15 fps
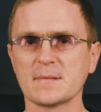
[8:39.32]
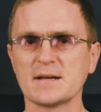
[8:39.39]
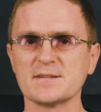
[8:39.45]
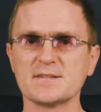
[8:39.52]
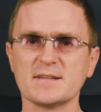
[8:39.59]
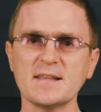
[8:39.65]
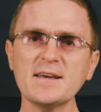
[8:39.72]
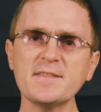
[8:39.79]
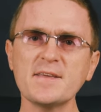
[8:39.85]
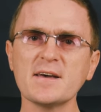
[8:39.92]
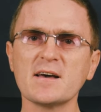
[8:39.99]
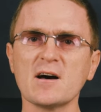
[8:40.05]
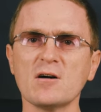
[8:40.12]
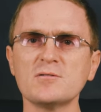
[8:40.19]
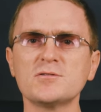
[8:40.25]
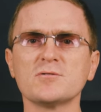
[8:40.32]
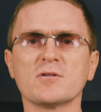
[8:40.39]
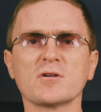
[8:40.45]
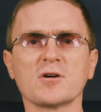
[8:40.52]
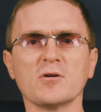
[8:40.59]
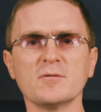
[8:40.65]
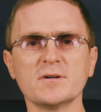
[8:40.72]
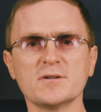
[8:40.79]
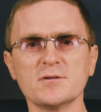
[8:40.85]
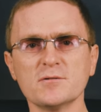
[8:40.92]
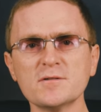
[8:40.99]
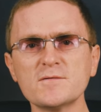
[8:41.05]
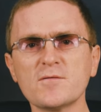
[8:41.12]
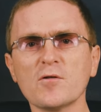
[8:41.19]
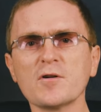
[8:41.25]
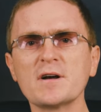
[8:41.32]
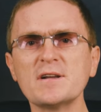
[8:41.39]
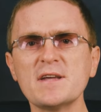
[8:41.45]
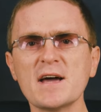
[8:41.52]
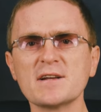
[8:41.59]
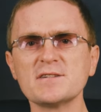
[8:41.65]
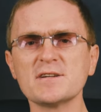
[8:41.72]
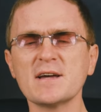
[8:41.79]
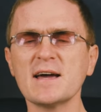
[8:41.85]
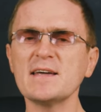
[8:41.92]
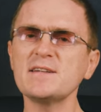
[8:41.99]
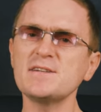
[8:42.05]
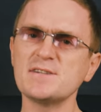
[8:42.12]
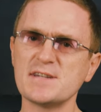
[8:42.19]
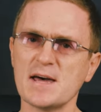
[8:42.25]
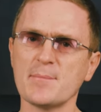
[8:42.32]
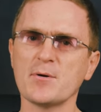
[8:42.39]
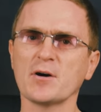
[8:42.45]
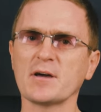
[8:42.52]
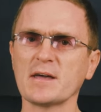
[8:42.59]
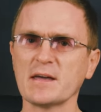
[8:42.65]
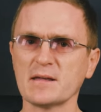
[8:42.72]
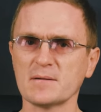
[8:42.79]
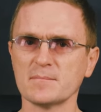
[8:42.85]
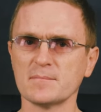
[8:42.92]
Select the account you are going to use for connecting and tap OK.